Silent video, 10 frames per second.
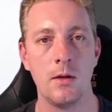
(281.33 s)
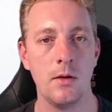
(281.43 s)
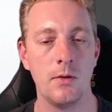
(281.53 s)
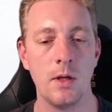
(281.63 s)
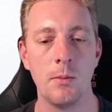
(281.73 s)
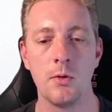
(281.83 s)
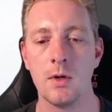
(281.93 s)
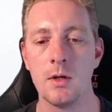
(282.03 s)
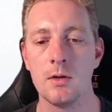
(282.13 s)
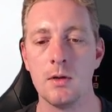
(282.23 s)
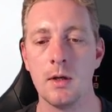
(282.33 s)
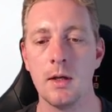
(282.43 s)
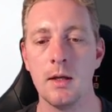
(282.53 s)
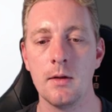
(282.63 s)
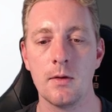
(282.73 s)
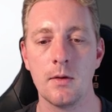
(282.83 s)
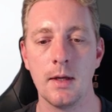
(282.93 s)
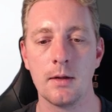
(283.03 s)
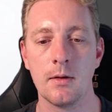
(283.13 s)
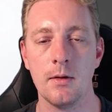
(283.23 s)
In this demonstration, again,
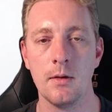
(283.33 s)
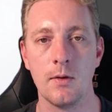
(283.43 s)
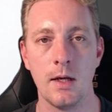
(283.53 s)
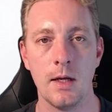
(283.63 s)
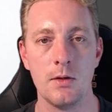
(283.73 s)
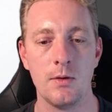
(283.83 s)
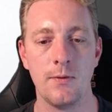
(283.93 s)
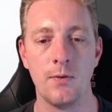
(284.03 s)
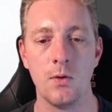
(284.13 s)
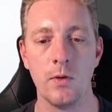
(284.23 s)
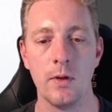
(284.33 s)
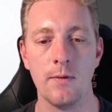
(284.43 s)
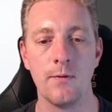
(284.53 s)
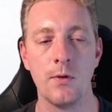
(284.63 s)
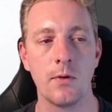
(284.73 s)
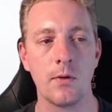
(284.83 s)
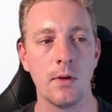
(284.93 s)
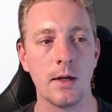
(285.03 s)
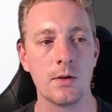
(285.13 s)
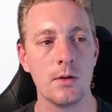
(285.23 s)
select this edge for the first
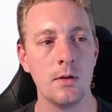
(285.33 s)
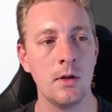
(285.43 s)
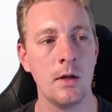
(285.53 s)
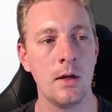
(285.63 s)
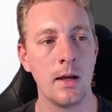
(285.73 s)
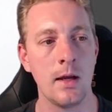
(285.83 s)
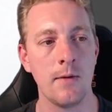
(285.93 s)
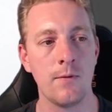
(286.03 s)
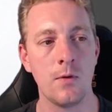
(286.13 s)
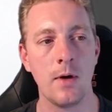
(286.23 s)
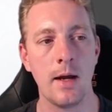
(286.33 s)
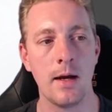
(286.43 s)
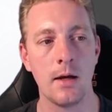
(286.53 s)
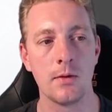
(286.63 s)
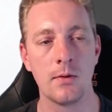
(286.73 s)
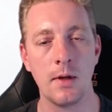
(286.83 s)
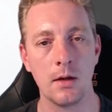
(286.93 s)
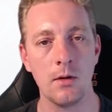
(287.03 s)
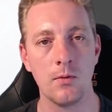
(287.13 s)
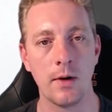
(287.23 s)
selection. And for our
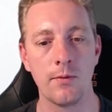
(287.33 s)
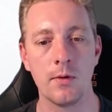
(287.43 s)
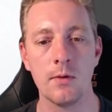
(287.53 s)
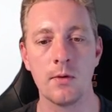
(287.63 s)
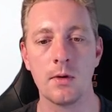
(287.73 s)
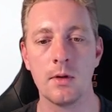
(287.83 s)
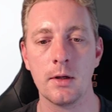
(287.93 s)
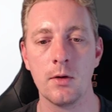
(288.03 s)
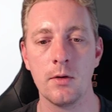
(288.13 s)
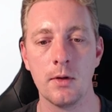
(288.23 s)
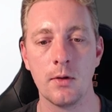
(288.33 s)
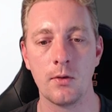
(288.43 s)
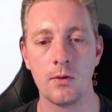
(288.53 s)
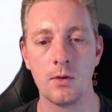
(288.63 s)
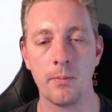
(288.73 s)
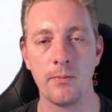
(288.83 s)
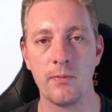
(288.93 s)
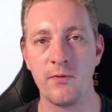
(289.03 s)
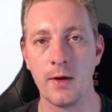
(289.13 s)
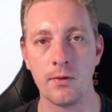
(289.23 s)
second reference, click on this top
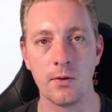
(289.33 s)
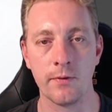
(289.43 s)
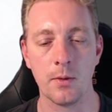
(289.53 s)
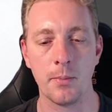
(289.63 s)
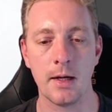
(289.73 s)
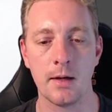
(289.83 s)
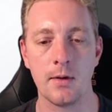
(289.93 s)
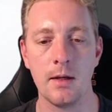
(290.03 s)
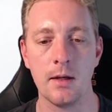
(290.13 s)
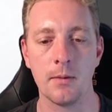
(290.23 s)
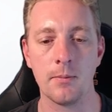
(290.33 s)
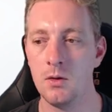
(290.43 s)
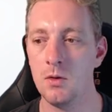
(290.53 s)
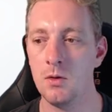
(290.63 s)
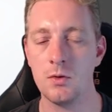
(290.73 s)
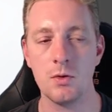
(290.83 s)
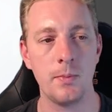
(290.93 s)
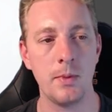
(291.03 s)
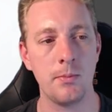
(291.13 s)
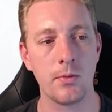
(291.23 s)
face of the part here. You
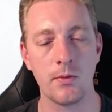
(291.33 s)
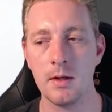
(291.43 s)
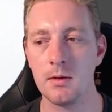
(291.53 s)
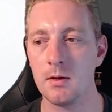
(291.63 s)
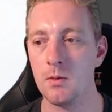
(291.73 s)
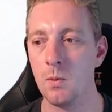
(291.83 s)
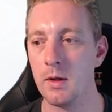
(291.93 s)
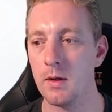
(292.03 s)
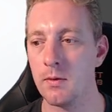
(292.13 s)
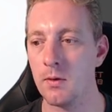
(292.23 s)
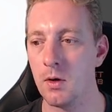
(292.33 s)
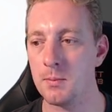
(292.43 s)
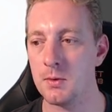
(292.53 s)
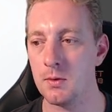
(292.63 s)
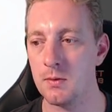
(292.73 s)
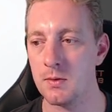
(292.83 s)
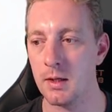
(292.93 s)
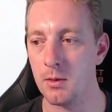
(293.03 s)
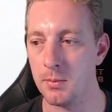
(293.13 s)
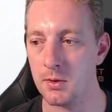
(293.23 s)
should be presented with options
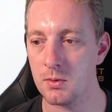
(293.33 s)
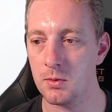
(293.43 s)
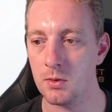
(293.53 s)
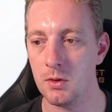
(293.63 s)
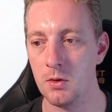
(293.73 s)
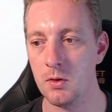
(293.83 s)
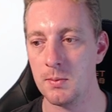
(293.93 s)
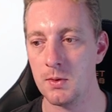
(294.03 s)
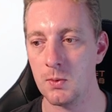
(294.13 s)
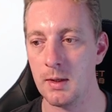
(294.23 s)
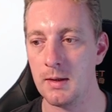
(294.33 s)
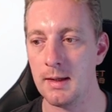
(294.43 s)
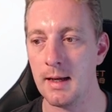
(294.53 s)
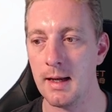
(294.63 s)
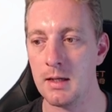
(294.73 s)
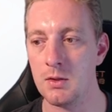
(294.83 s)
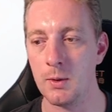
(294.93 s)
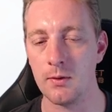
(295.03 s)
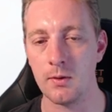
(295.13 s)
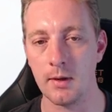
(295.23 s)
that are possible to use between the edge
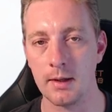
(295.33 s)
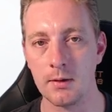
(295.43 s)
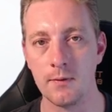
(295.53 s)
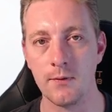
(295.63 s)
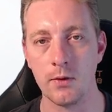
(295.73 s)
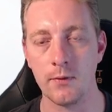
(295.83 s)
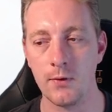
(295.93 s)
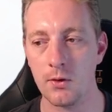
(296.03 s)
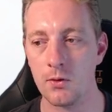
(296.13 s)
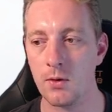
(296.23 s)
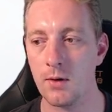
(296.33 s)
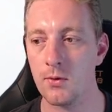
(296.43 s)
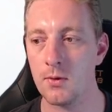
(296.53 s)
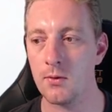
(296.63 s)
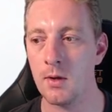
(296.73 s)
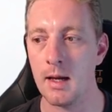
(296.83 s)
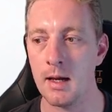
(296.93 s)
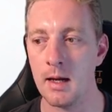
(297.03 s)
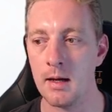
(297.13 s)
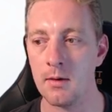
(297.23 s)
we selected for the first reference
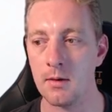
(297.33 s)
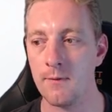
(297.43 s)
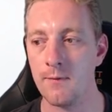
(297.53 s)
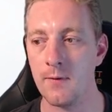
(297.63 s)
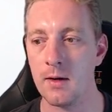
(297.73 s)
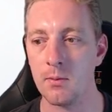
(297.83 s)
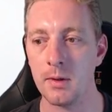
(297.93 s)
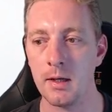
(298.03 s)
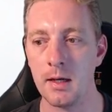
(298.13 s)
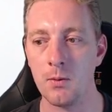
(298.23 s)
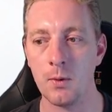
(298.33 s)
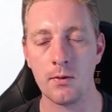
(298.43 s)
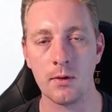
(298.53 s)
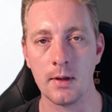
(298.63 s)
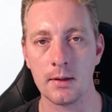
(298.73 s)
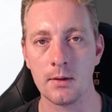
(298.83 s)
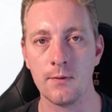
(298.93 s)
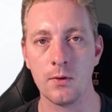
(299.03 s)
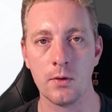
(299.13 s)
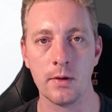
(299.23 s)
and face plane we
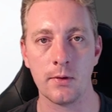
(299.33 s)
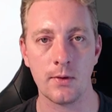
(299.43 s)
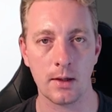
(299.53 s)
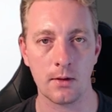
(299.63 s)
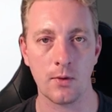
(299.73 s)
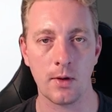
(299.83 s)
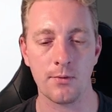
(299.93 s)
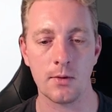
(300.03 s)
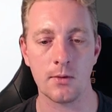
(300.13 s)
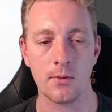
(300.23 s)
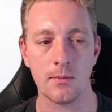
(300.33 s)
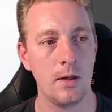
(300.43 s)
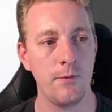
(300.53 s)
selected for the second reference.